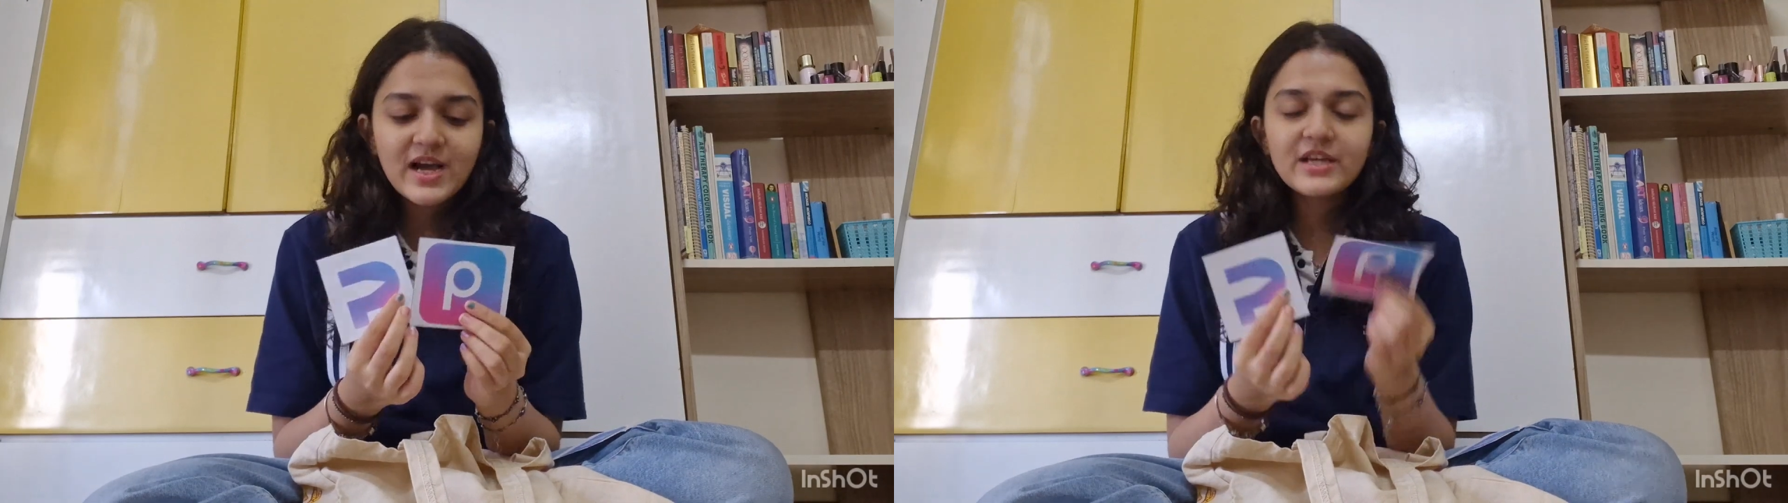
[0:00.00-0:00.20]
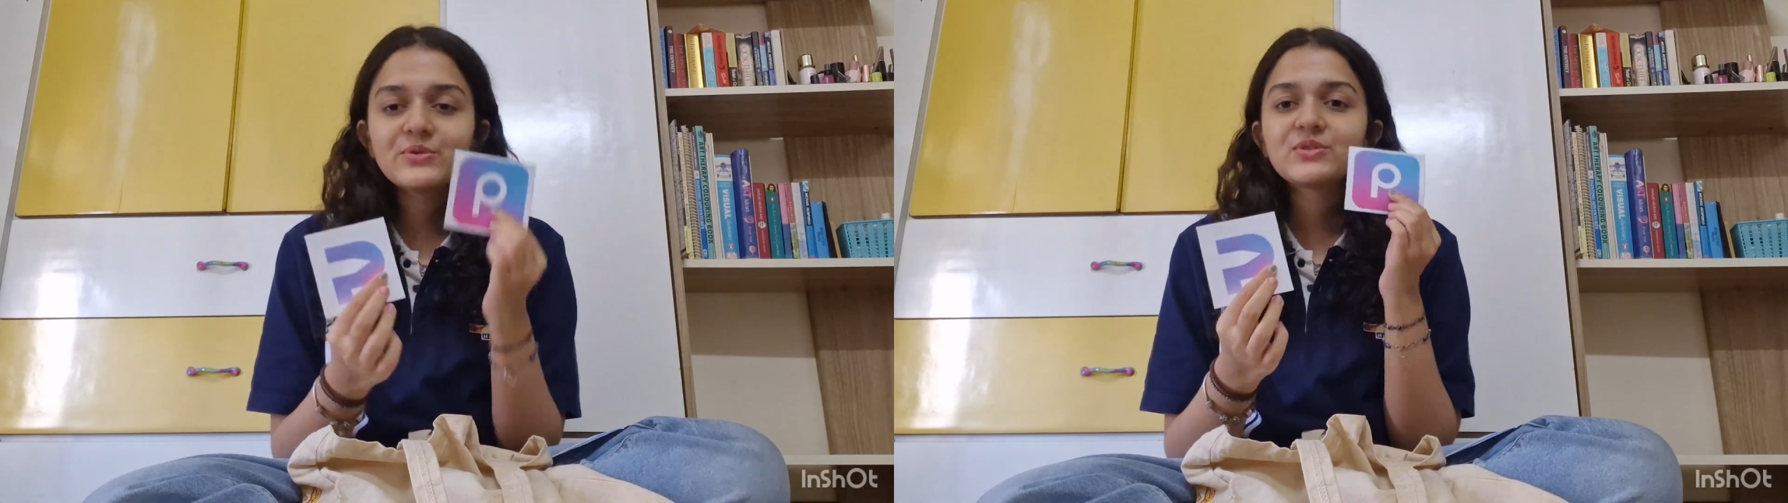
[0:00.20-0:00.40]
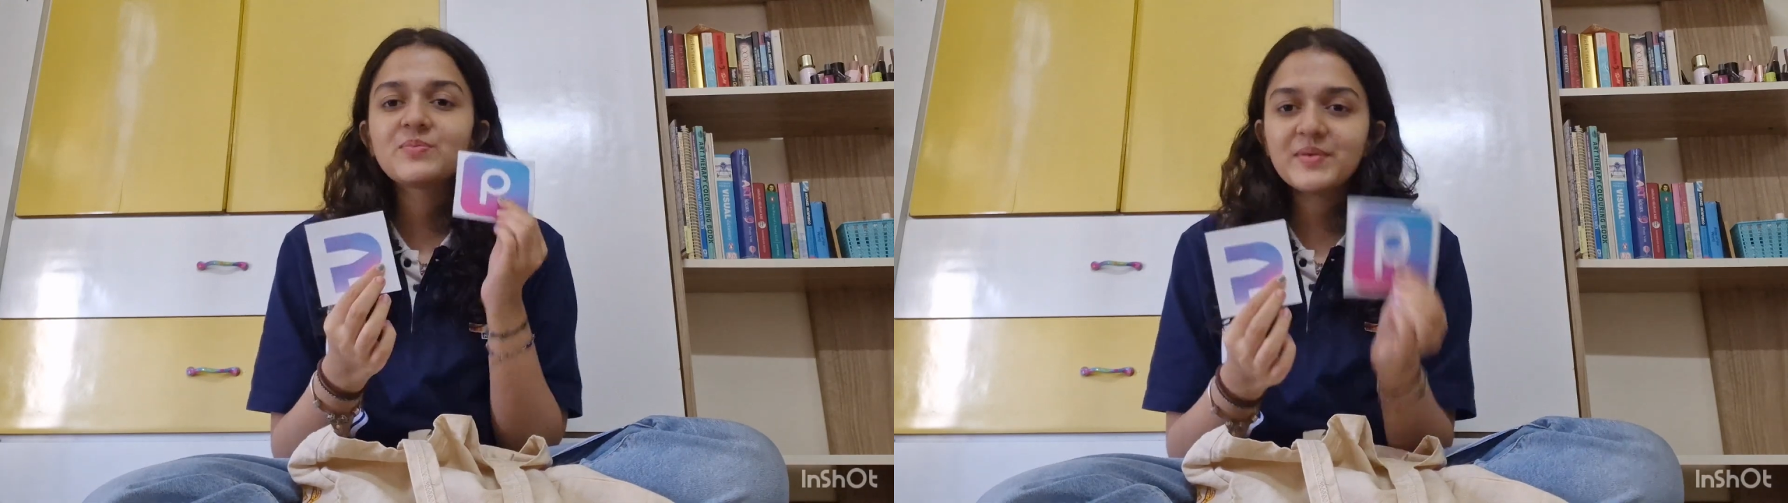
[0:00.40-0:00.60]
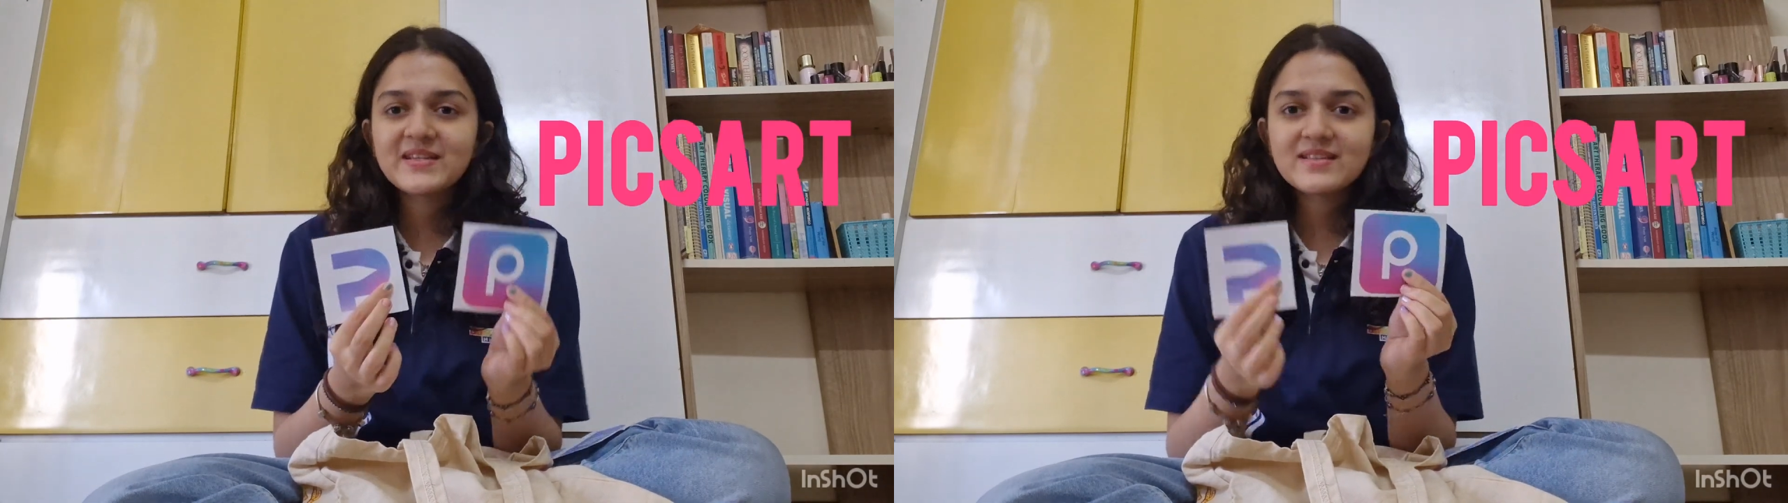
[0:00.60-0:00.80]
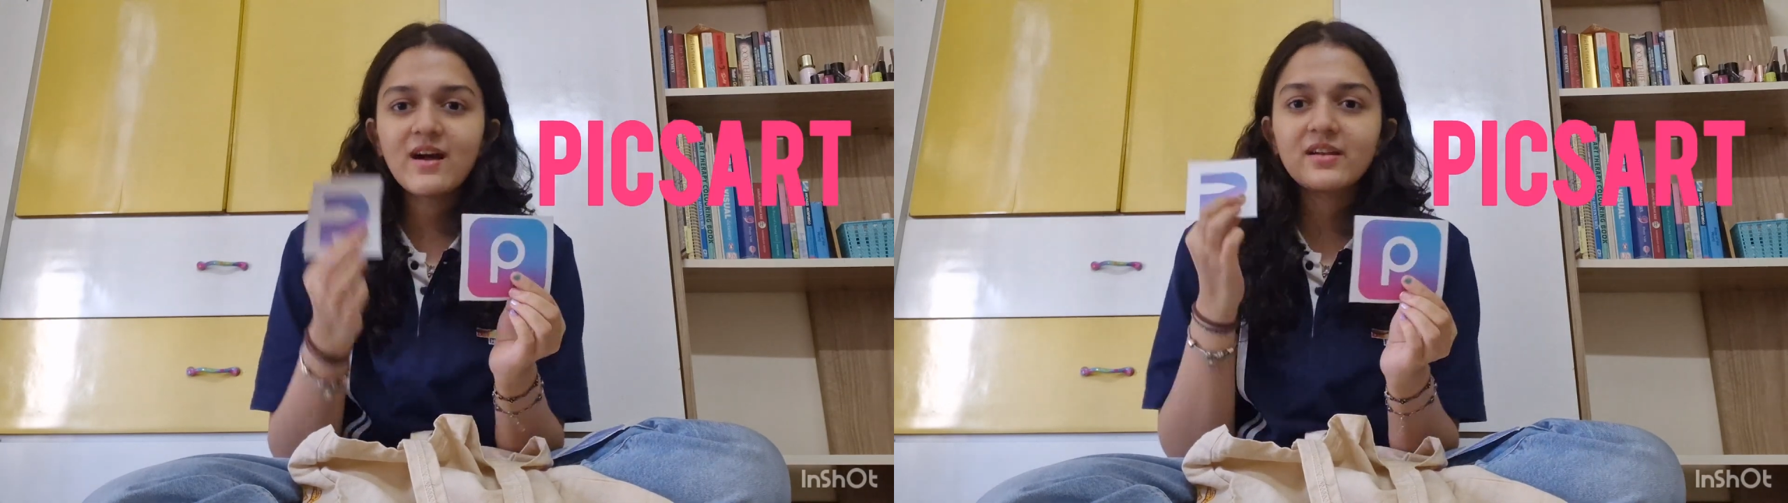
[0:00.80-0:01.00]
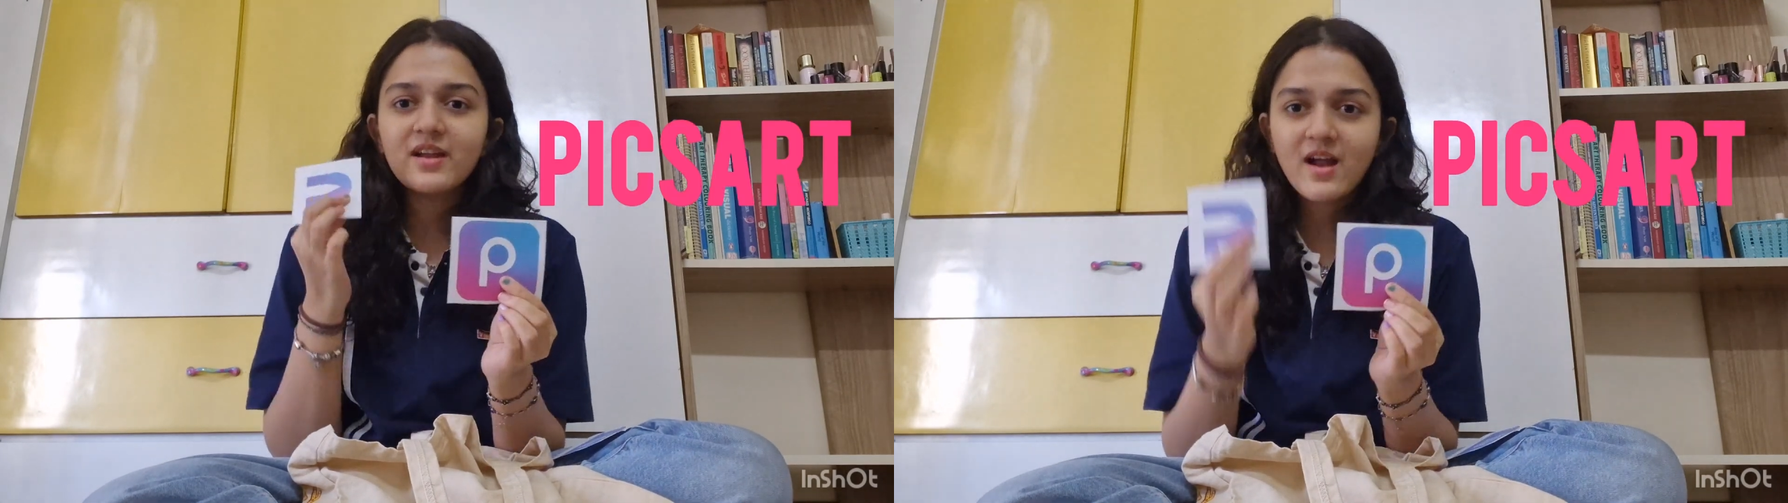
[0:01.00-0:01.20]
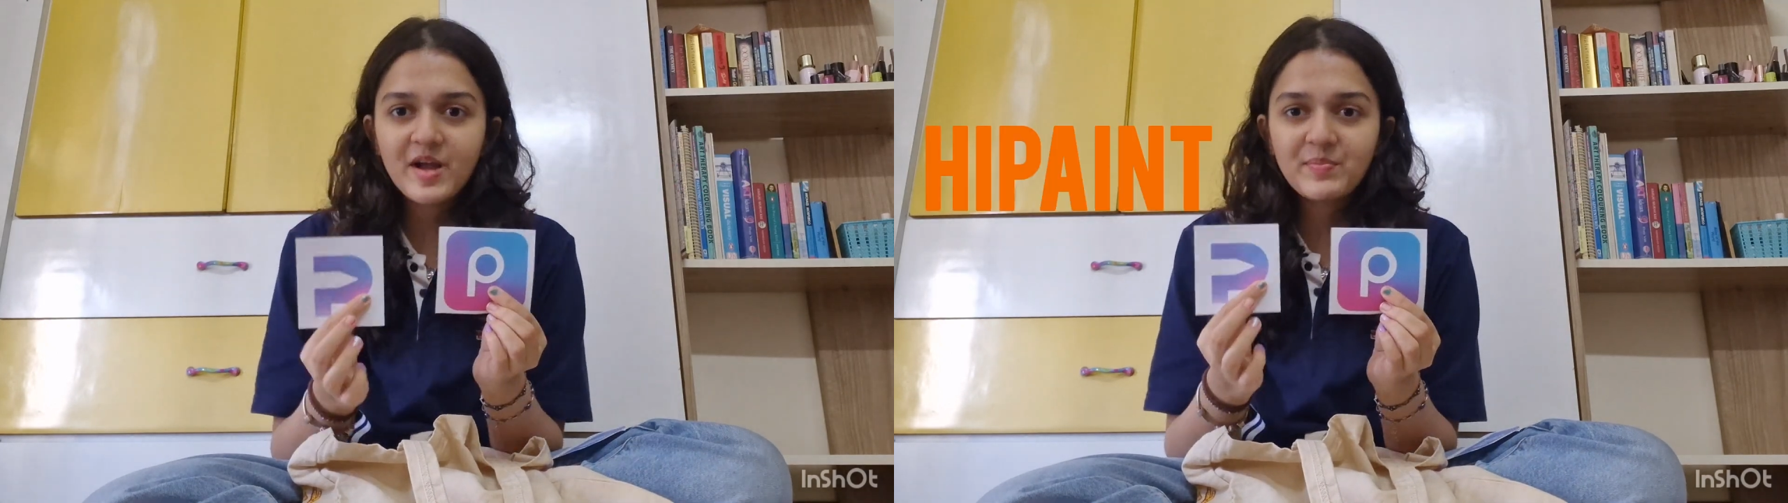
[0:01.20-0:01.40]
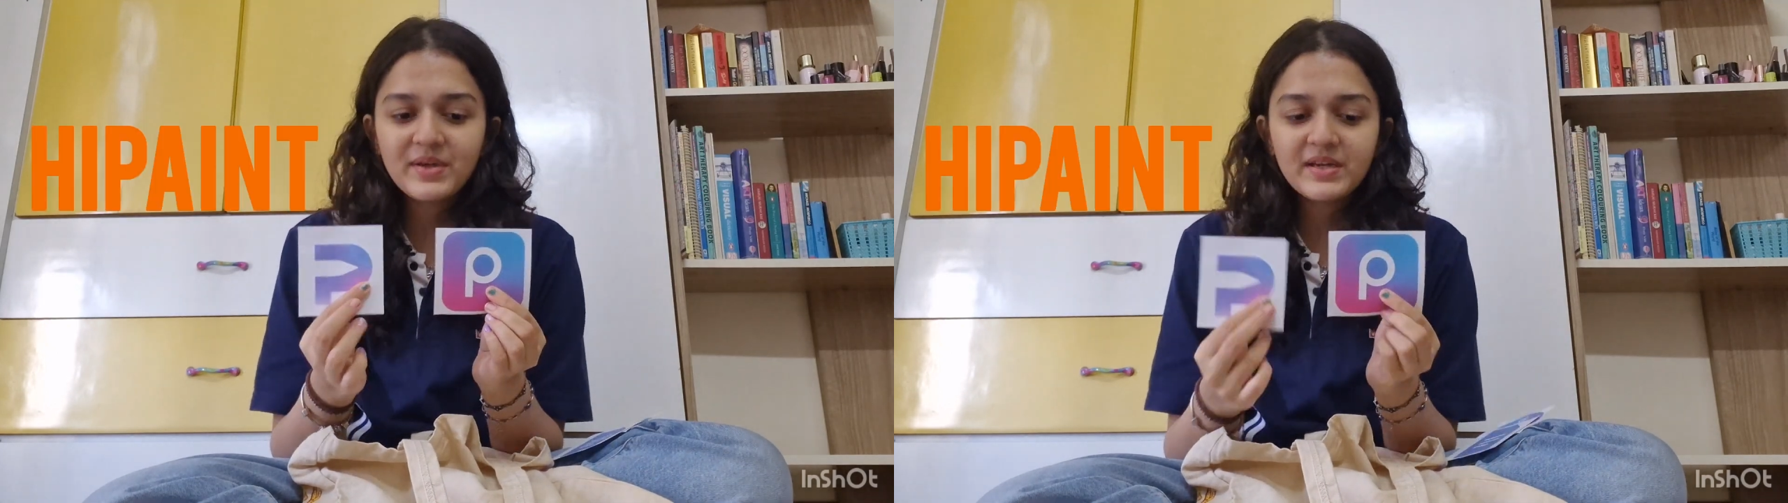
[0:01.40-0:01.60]
I used PicsArt and
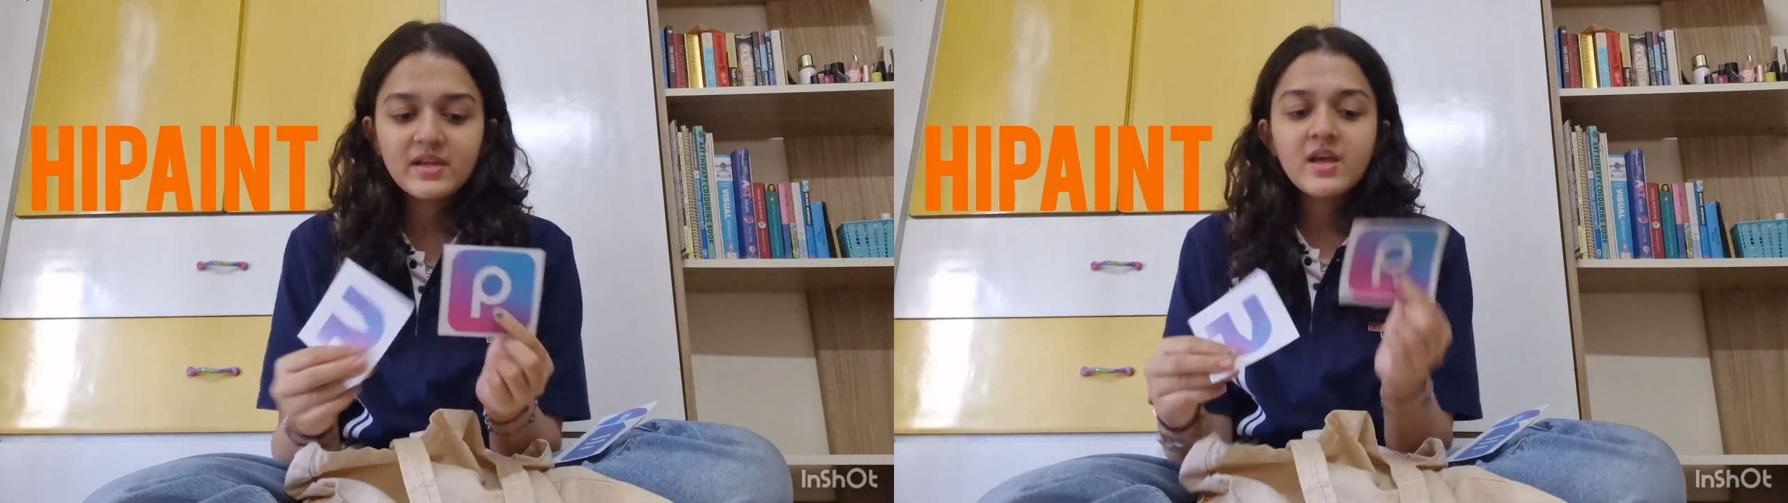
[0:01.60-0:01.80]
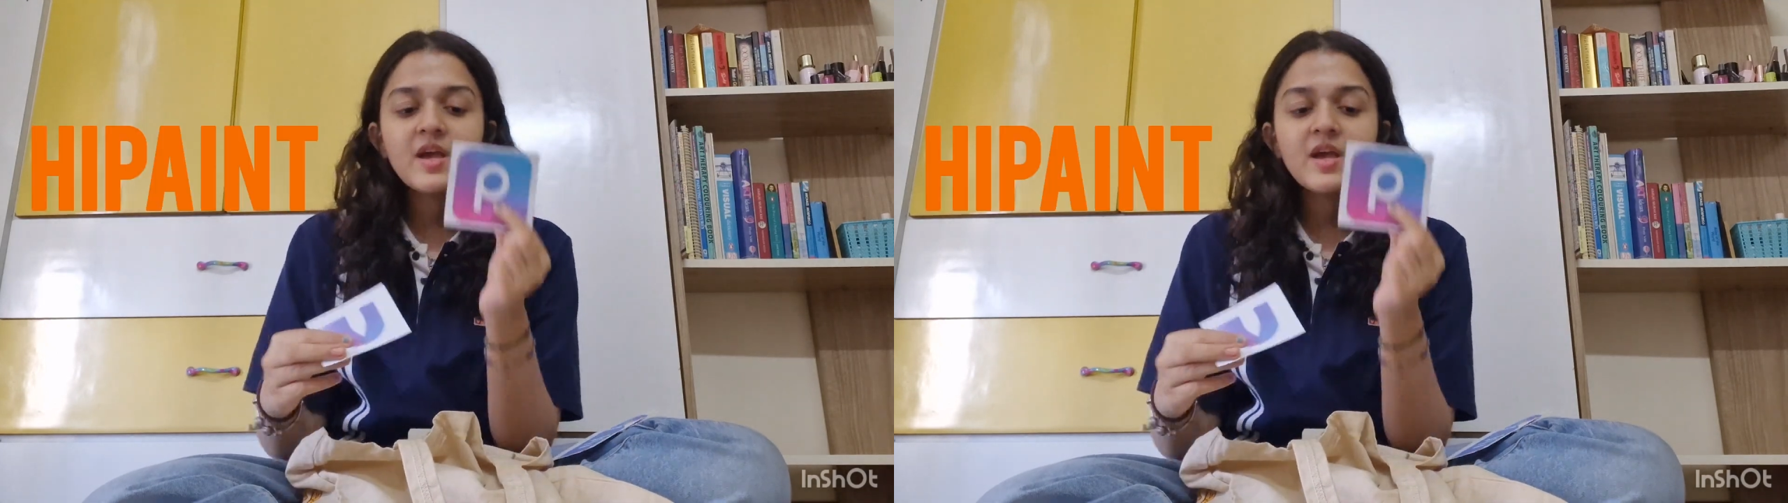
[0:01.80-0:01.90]
HiPaint.